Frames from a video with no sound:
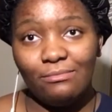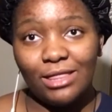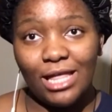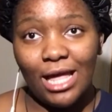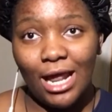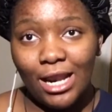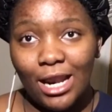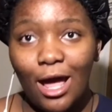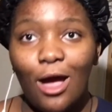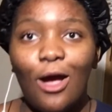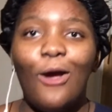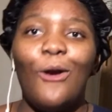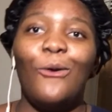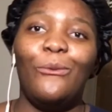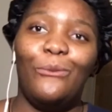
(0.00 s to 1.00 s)
then
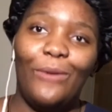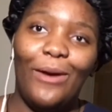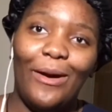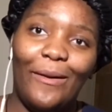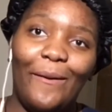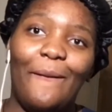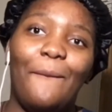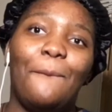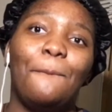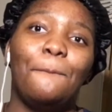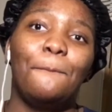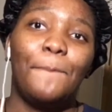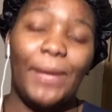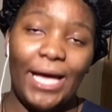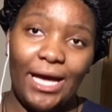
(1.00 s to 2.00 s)

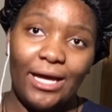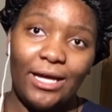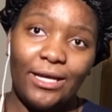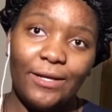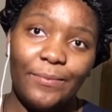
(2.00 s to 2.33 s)
welcome back.